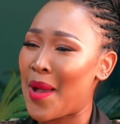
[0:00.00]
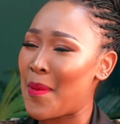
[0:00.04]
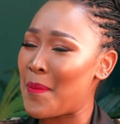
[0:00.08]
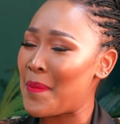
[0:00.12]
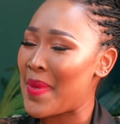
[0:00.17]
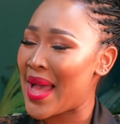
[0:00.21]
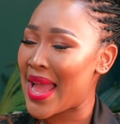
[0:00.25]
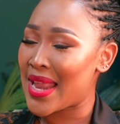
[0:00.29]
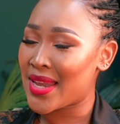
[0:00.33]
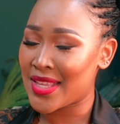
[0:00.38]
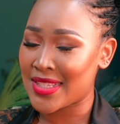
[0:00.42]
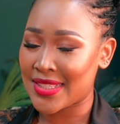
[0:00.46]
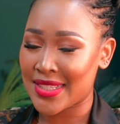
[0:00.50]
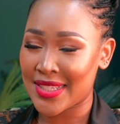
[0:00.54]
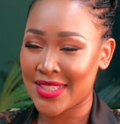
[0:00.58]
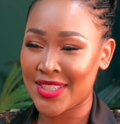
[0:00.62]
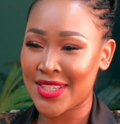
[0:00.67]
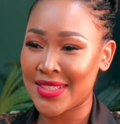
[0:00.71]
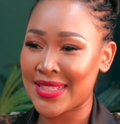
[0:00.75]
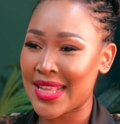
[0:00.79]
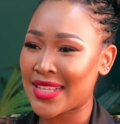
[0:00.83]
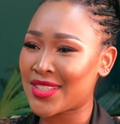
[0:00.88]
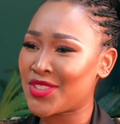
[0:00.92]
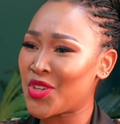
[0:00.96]
mine is,
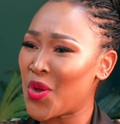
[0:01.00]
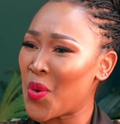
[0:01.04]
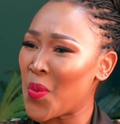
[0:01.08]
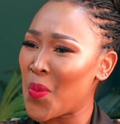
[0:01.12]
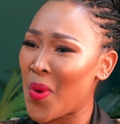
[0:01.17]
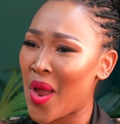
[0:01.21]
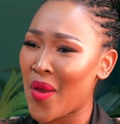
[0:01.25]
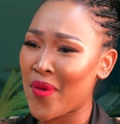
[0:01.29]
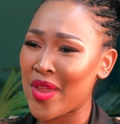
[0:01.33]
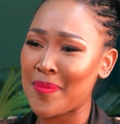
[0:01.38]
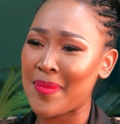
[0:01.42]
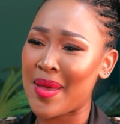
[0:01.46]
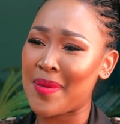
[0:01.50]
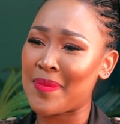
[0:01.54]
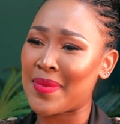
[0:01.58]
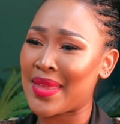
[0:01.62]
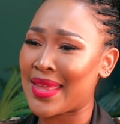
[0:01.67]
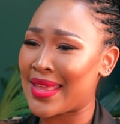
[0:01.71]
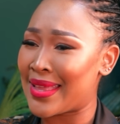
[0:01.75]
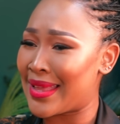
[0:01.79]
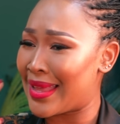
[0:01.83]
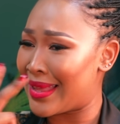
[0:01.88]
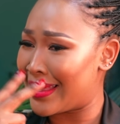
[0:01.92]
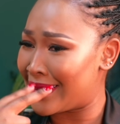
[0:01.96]
she's like, don't worry,
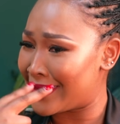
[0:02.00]
mommy.